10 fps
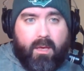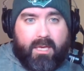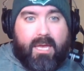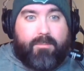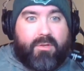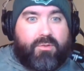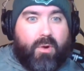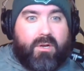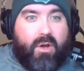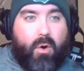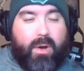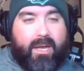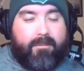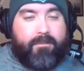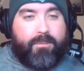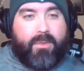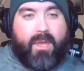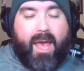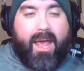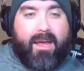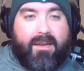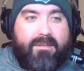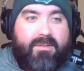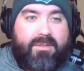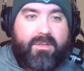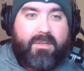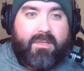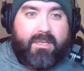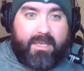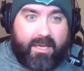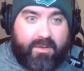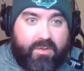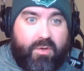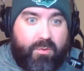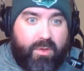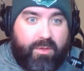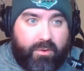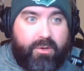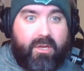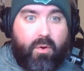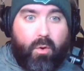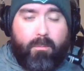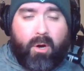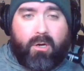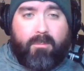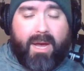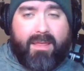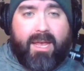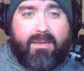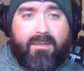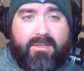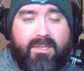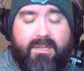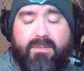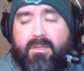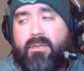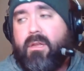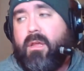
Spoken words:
keep this run going and get to the 30-goal mark by the end of the season.